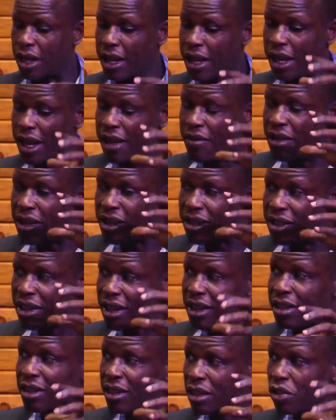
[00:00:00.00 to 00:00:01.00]
11
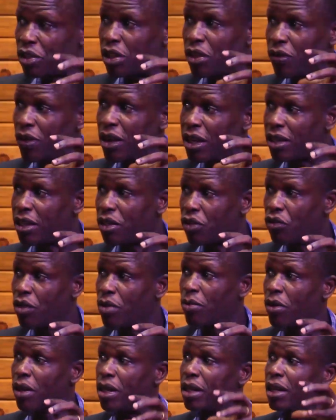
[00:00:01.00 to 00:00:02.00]
stars. Joseph has a
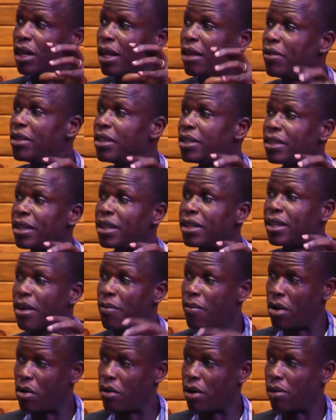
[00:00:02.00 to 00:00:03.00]
dream when the 11 stars
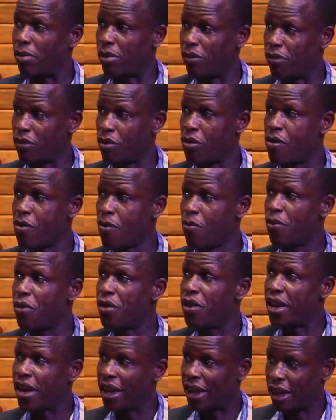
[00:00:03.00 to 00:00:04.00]
are bound before
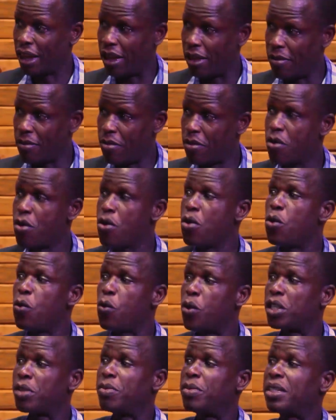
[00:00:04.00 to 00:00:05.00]
him,
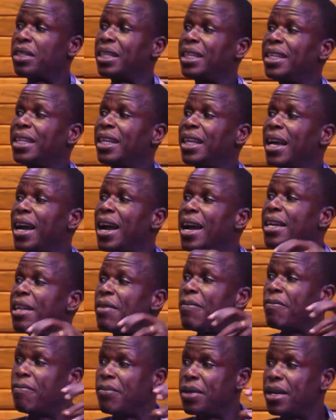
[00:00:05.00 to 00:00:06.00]
which means he had
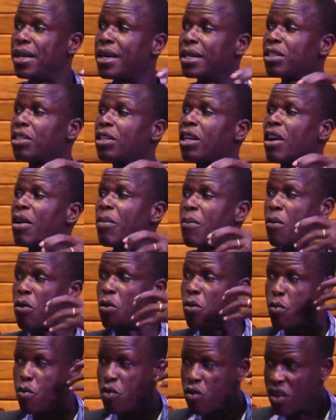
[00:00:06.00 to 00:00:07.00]
a bigger star,
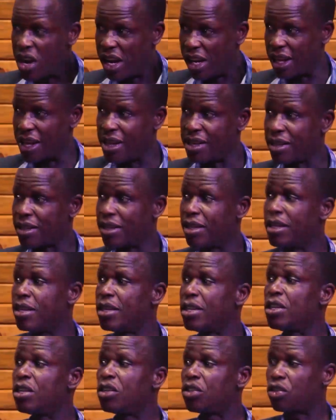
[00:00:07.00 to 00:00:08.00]
more brilliant.
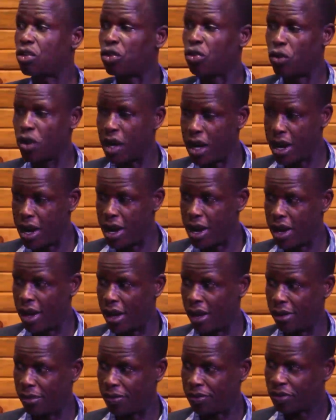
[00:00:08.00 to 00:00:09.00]

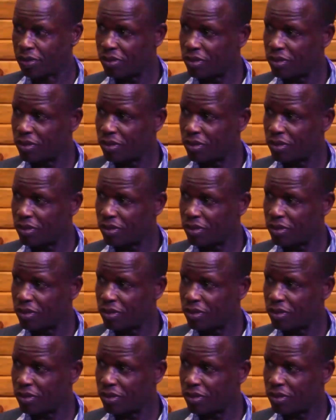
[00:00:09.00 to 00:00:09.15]
So